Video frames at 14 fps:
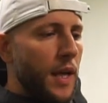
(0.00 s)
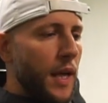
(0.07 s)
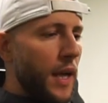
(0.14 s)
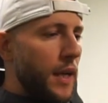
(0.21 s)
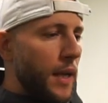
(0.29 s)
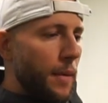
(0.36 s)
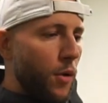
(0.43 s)

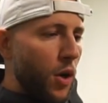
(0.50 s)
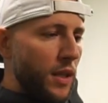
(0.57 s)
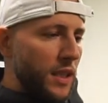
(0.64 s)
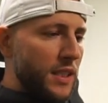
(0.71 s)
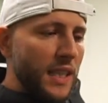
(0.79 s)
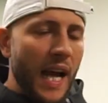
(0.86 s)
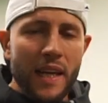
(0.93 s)
and I'm on
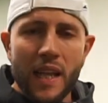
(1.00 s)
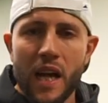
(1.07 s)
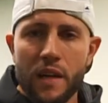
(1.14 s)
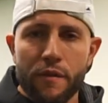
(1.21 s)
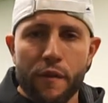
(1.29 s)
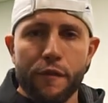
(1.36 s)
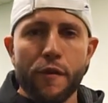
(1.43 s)
the
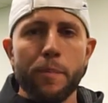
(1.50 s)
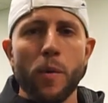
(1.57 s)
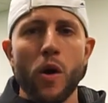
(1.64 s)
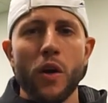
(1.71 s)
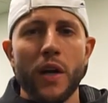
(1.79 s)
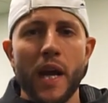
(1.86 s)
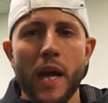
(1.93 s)
sideline of a
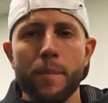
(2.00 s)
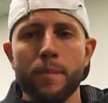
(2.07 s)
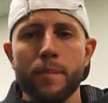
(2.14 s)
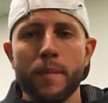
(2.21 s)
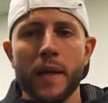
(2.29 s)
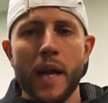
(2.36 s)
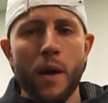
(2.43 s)
football
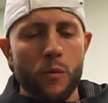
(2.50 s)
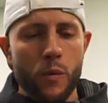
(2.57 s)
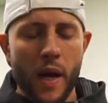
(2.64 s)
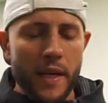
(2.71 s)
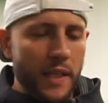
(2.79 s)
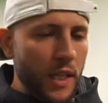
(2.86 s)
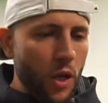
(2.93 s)
game and
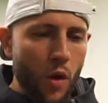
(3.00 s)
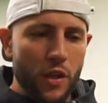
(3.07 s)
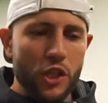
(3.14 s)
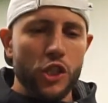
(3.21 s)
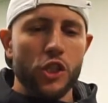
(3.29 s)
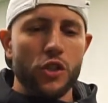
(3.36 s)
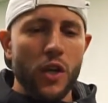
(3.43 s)
I did all
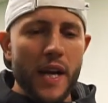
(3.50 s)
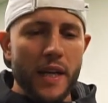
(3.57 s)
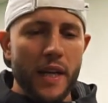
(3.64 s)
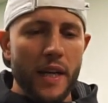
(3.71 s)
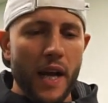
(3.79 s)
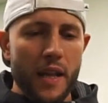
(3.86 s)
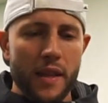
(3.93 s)
this
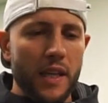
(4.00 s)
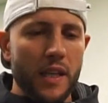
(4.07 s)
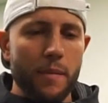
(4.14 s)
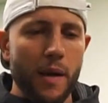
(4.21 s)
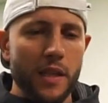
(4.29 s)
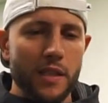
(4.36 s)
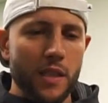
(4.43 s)
training, I think
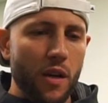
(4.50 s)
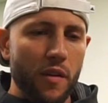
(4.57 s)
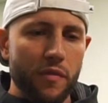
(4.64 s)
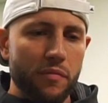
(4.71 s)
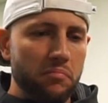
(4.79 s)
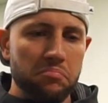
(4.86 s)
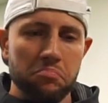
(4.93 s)
to
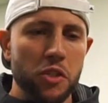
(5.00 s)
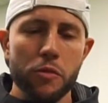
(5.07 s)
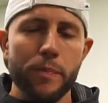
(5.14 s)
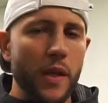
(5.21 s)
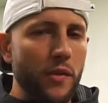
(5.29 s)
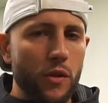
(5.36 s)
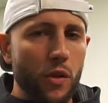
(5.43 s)
myself,
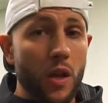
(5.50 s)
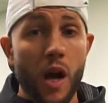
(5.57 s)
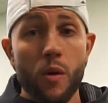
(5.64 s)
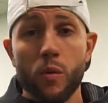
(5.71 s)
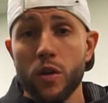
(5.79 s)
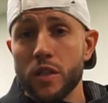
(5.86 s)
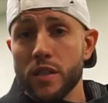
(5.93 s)
you've been through a
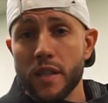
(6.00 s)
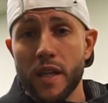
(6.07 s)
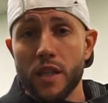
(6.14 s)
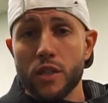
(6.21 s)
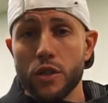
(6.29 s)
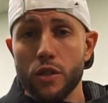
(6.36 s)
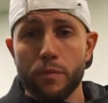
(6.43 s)
lot worse than
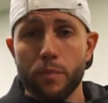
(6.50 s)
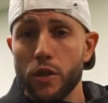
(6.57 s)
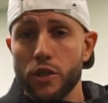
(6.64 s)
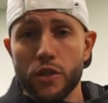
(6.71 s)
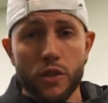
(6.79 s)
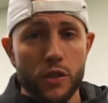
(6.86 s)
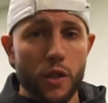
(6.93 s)
this. You
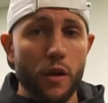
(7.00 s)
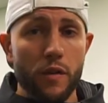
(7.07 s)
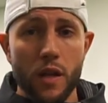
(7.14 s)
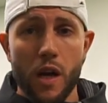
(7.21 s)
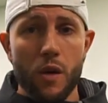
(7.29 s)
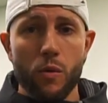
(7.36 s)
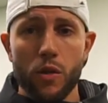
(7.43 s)
push yourself a
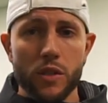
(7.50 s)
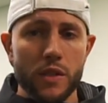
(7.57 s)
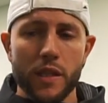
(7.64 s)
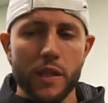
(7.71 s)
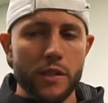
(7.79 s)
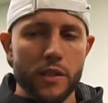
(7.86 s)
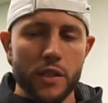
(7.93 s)
lot worse
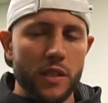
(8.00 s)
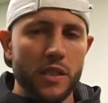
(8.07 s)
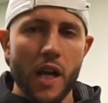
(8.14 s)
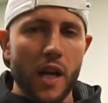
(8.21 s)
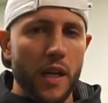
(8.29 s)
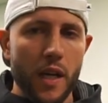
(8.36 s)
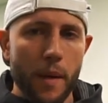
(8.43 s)
than this. Just
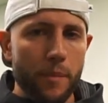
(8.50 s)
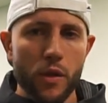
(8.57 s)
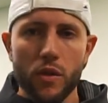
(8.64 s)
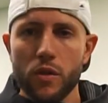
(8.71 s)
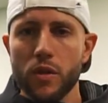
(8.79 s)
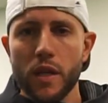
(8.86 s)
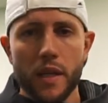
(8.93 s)
suck it up,
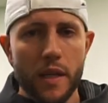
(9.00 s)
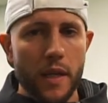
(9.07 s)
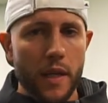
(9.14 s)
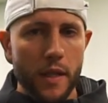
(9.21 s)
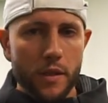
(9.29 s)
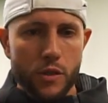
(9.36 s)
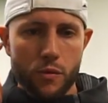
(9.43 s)
dude.
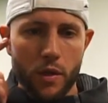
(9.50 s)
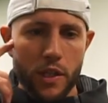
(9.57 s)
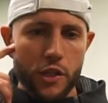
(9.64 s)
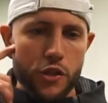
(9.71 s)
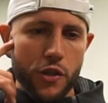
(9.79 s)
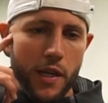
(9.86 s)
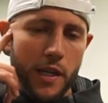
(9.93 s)
And it's
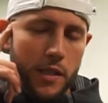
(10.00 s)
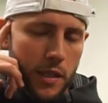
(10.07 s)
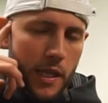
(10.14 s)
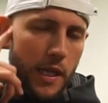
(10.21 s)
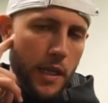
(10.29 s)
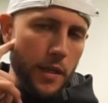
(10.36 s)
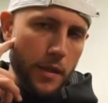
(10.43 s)
really
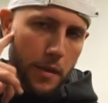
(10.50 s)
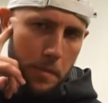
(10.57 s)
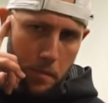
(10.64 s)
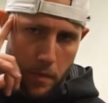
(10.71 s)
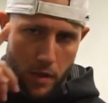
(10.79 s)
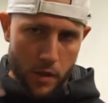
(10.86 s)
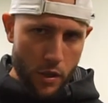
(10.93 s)
translated
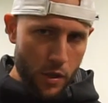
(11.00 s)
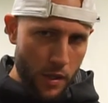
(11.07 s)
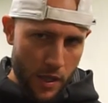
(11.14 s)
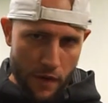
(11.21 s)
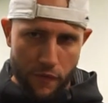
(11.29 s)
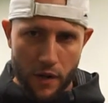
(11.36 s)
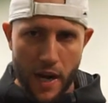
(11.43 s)
to
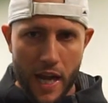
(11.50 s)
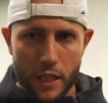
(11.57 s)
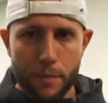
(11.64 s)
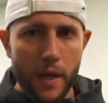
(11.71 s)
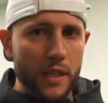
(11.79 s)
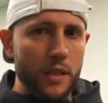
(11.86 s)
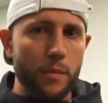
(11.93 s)
different
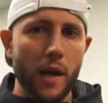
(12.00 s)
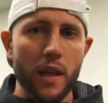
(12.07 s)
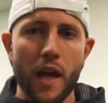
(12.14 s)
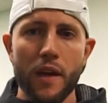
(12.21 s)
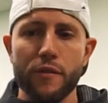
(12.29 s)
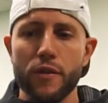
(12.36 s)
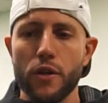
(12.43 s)
aspects of my
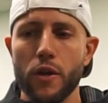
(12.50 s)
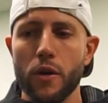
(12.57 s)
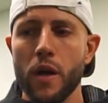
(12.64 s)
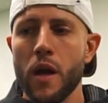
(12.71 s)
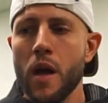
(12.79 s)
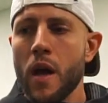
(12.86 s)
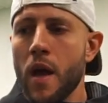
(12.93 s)
life
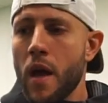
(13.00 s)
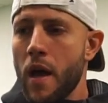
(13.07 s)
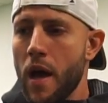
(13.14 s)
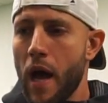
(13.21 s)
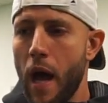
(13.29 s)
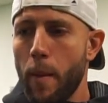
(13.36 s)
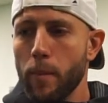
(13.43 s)
too.
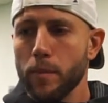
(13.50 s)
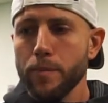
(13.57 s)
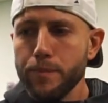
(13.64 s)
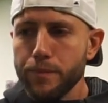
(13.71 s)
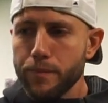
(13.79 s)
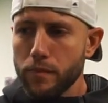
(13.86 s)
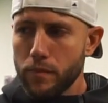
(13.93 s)

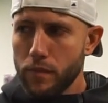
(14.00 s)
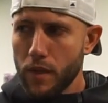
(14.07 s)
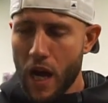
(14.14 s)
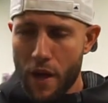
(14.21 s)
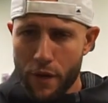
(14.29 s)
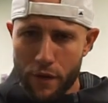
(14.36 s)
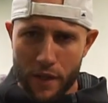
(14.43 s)

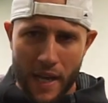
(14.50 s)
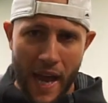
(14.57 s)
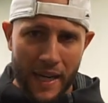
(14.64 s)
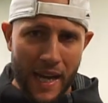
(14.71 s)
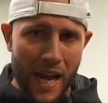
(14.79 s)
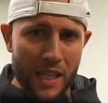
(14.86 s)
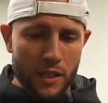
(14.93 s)
Other than
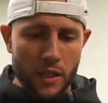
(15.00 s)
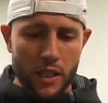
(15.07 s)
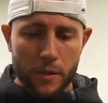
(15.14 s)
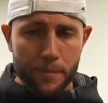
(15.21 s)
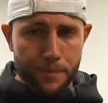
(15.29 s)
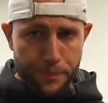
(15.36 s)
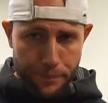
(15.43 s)
that, guys,
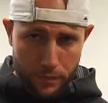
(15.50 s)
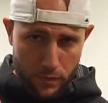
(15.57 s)
listen,